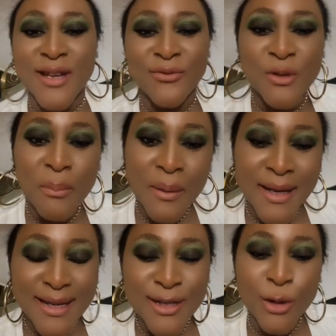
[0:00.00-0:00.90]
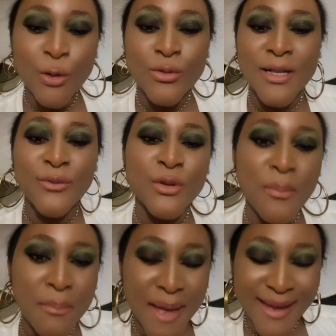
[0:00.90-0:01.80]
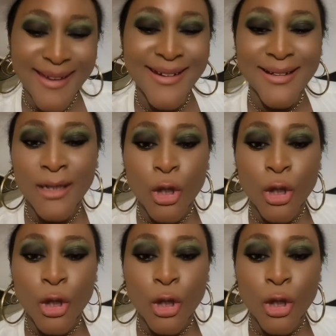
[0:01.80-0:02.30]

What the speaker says: have to plead. You don't have to beg.